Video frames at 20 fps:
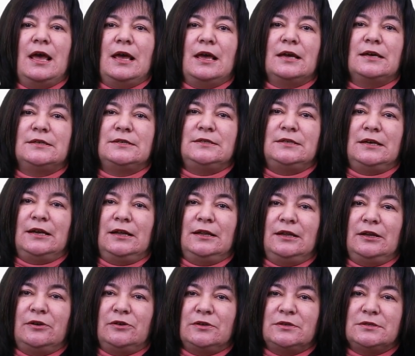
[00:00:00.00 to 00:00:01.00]

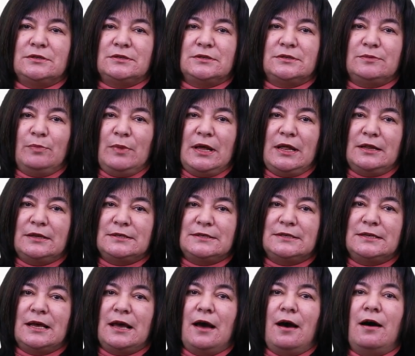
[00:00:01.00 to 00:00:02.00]
Extraneous
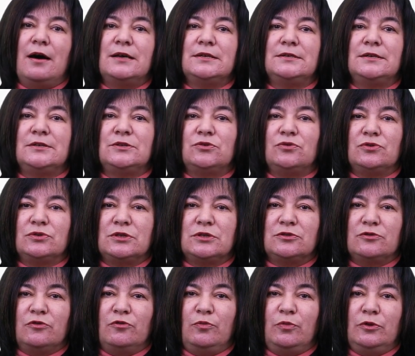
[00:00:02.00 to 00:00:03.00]
smells, other
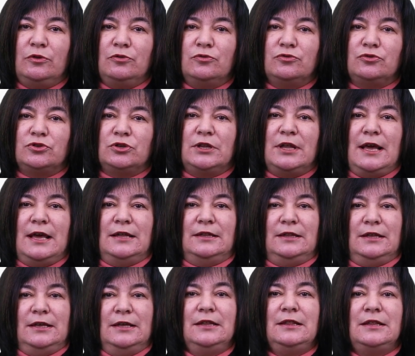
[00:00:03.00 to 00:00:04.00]
sources of pollution, and
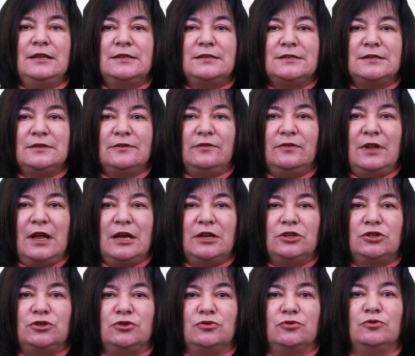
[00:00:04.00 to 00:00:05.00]
intensive light
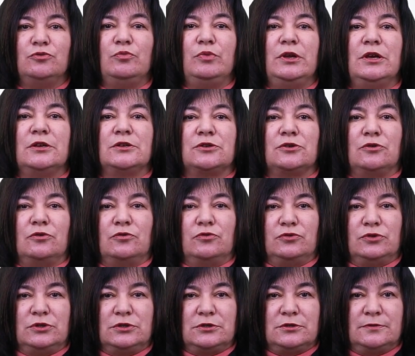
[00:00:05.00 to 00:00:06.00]
should be
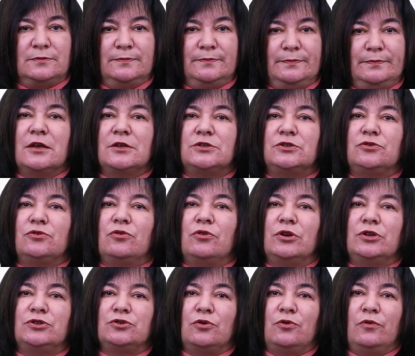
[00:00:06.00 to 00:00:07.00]
excluded.
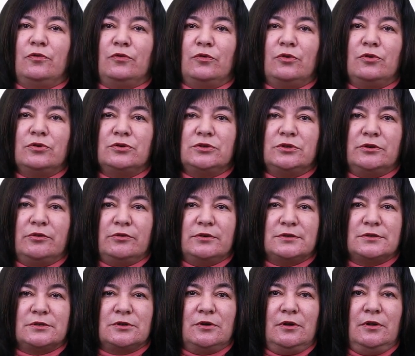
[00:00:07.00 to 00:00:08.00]
Storage of
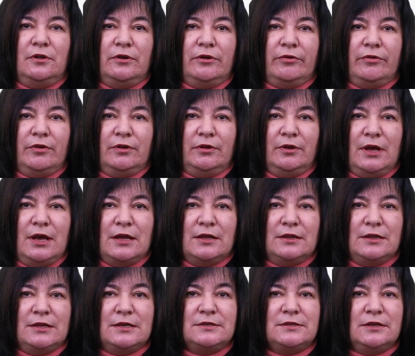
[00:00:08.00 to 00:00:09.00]
odors, coloring,
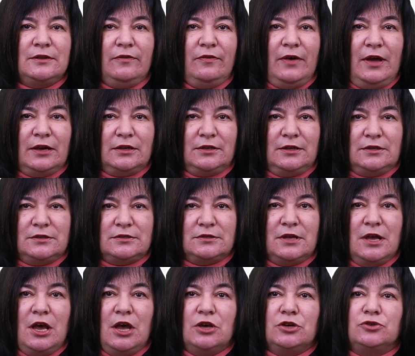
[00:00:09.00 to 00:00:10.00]
and disinfectants
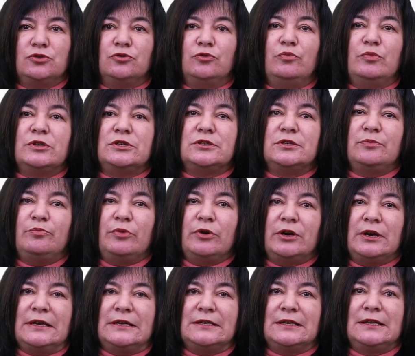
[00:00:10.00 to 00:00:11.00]
should be
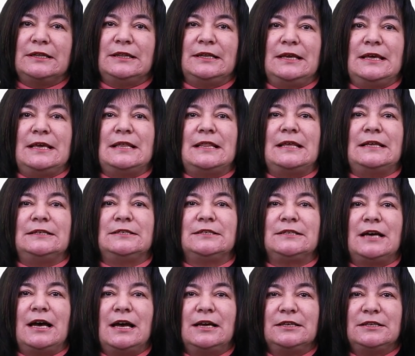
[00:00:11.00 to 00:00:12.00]
separated in a
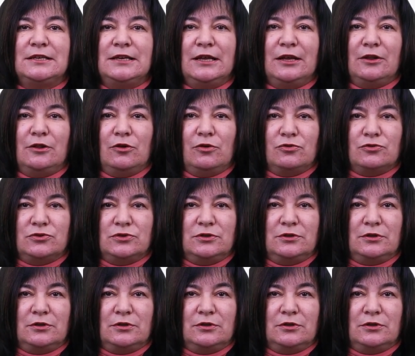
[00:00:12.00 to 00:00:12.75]
tightly closed